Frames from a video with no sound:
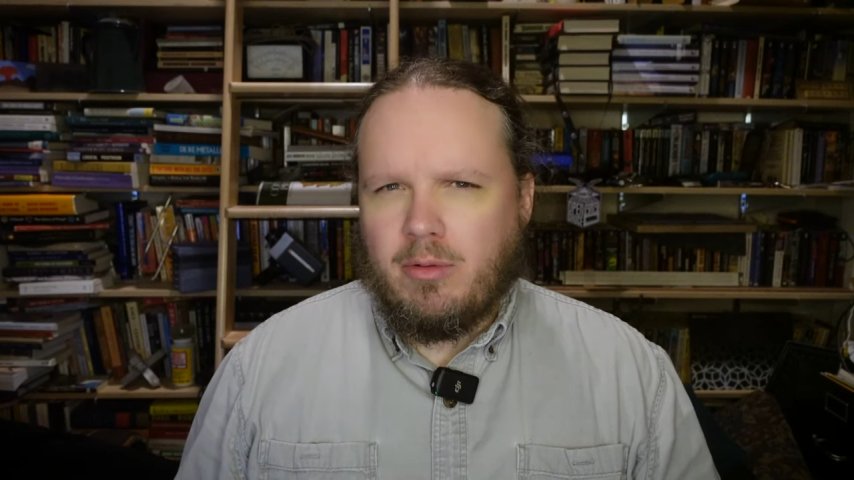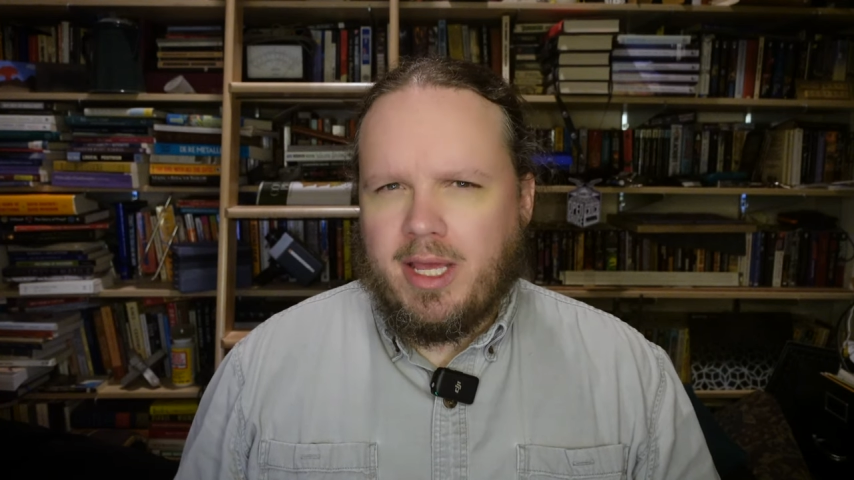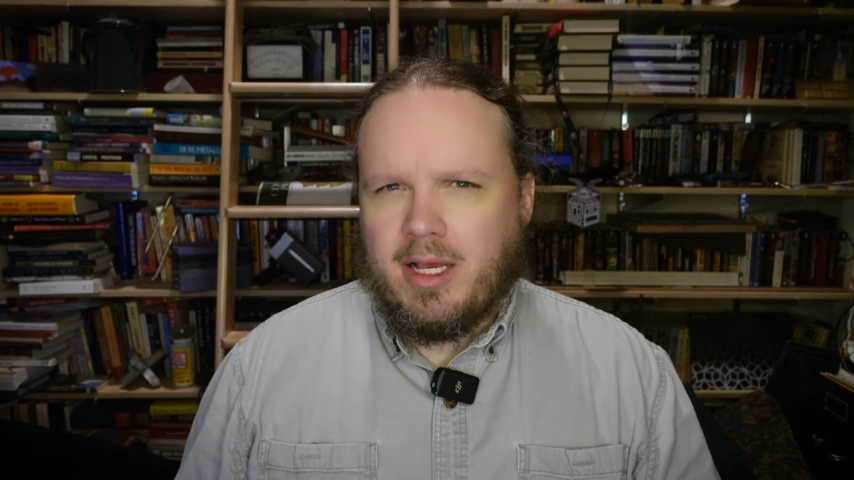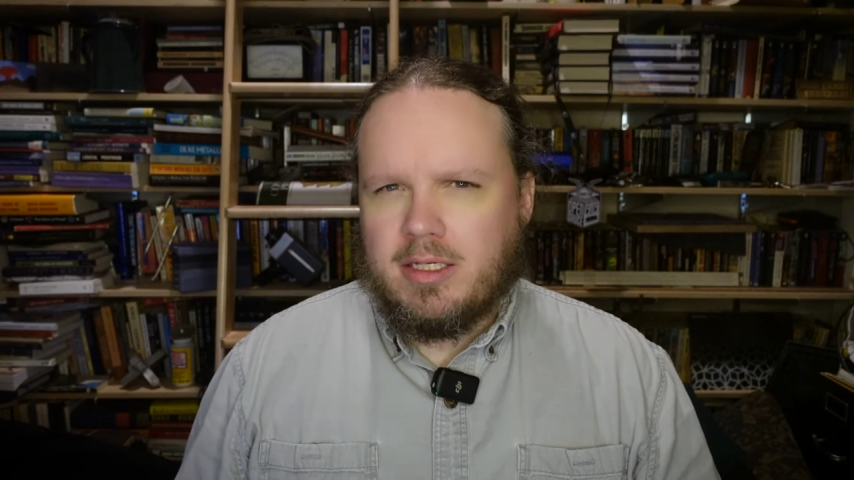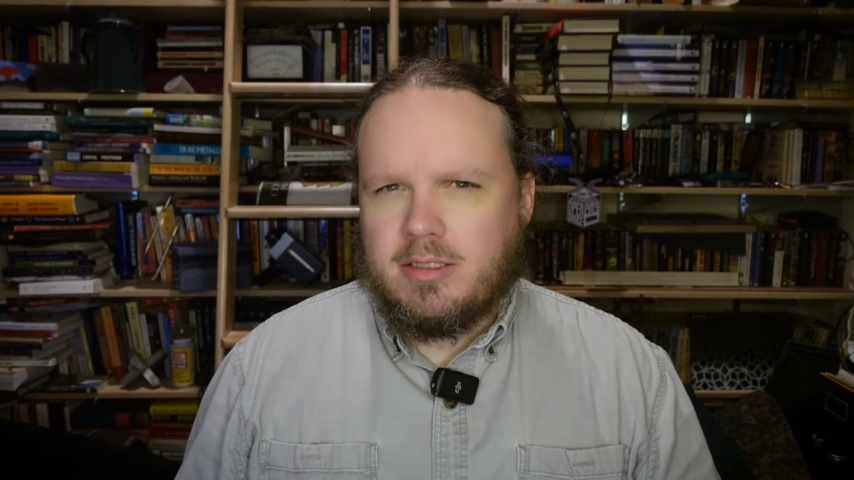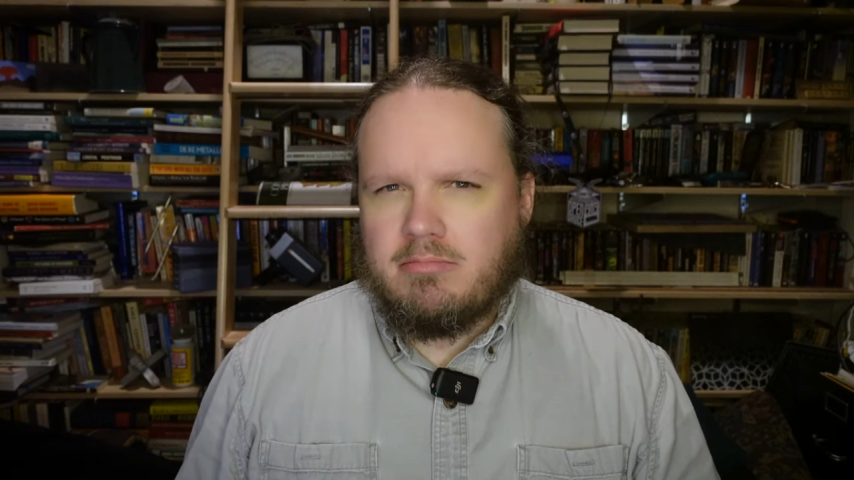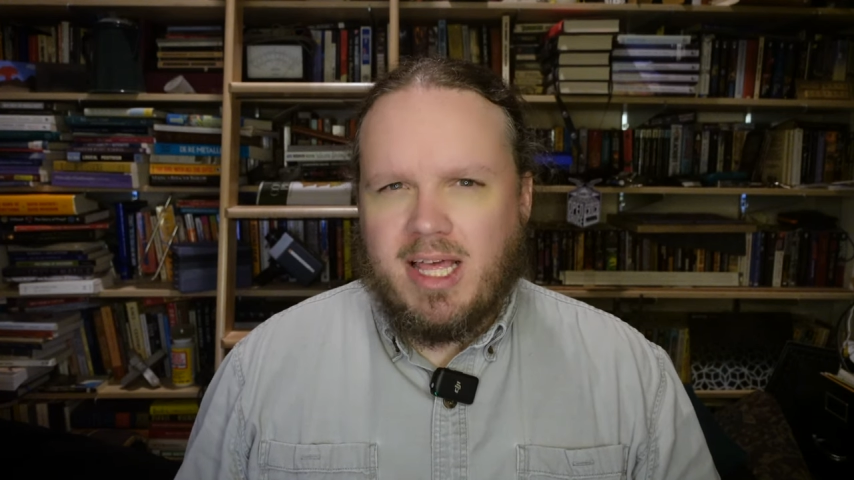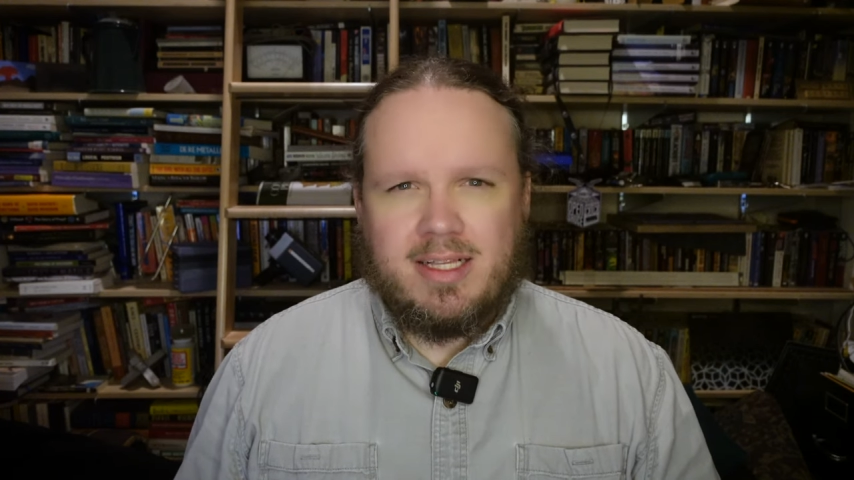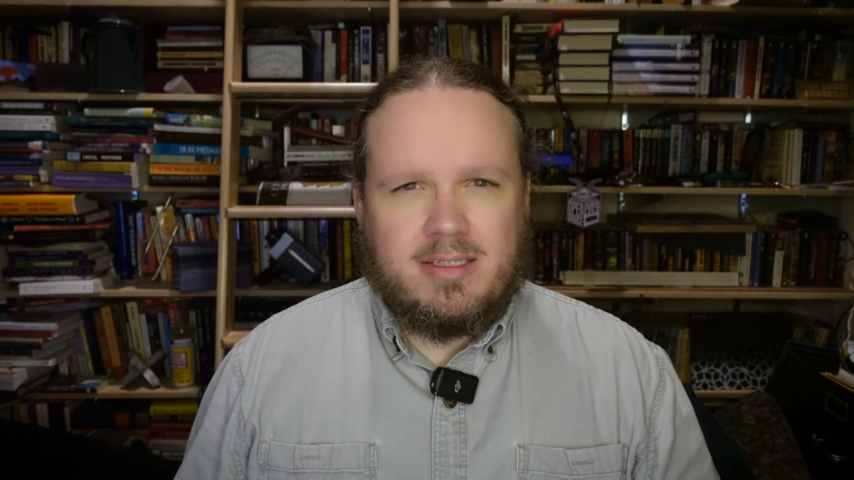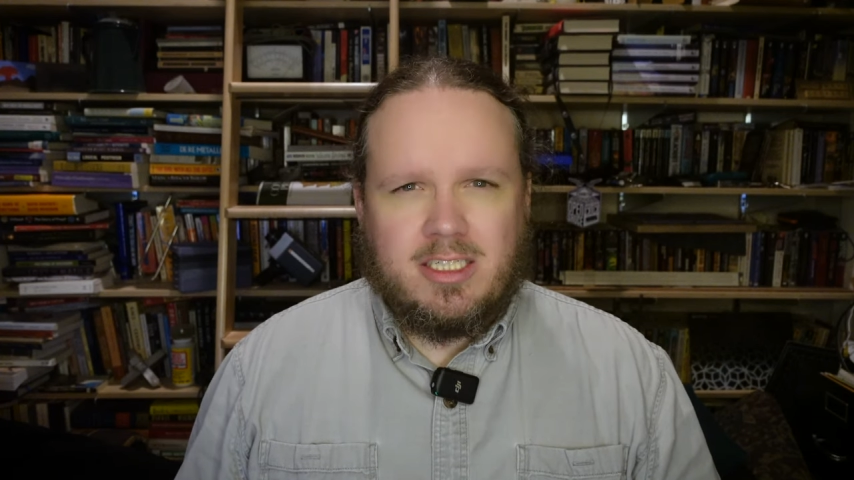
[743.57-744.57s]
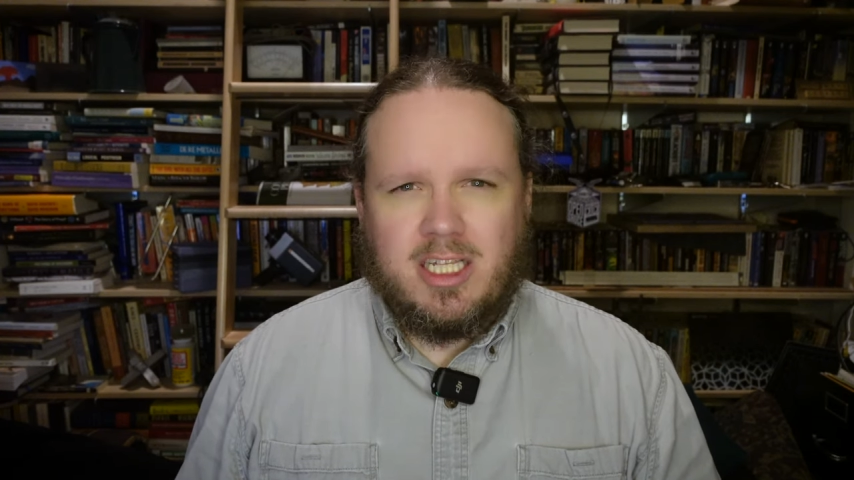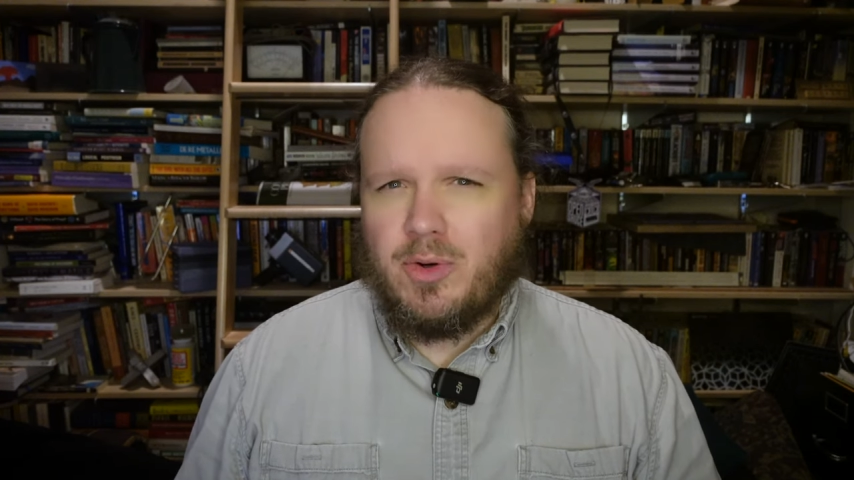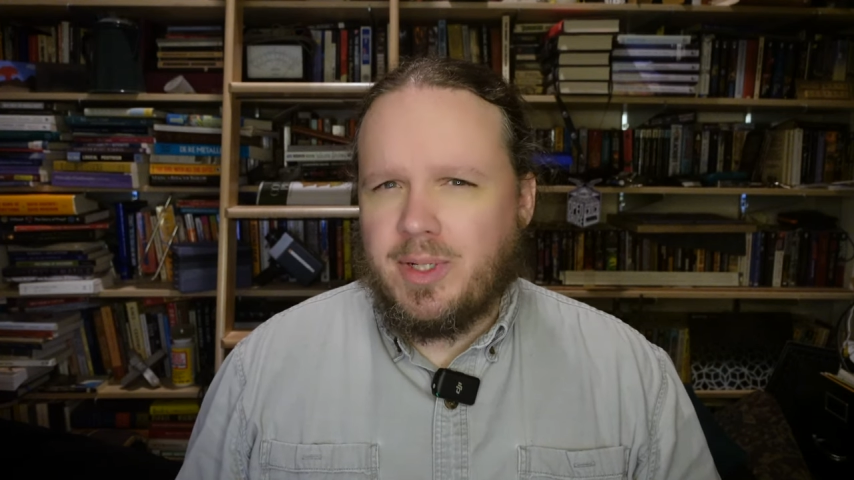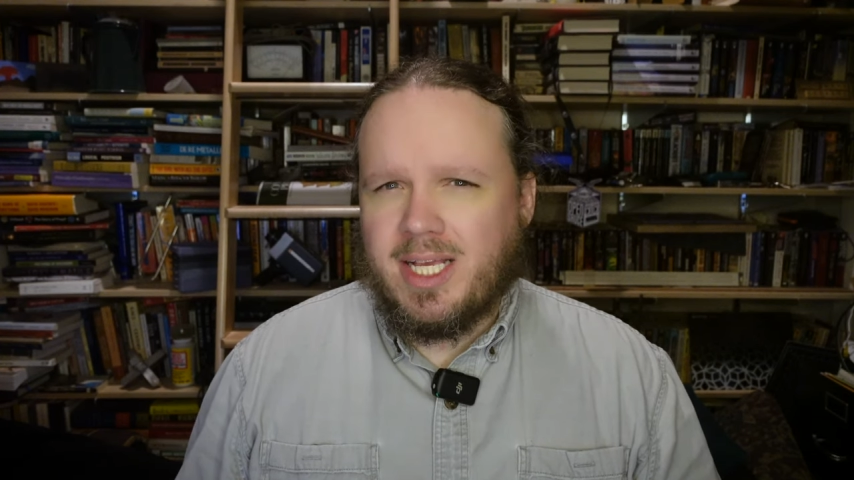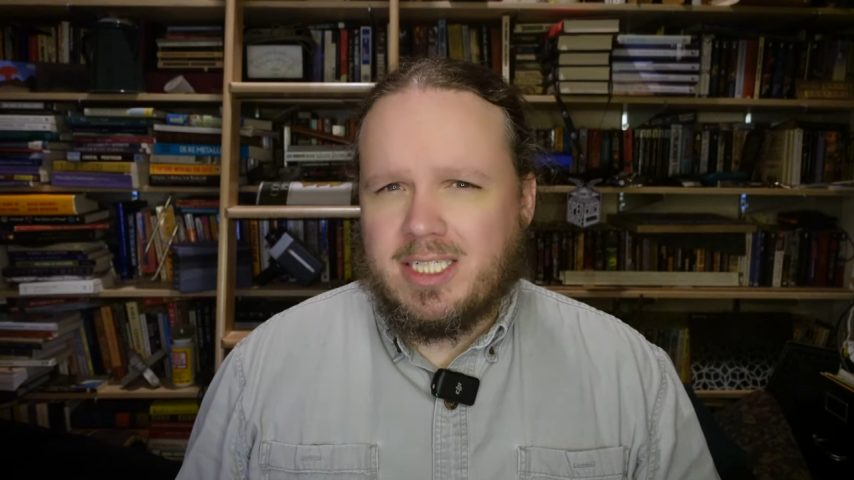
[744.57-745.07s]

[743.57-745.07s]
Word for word: because that's slow and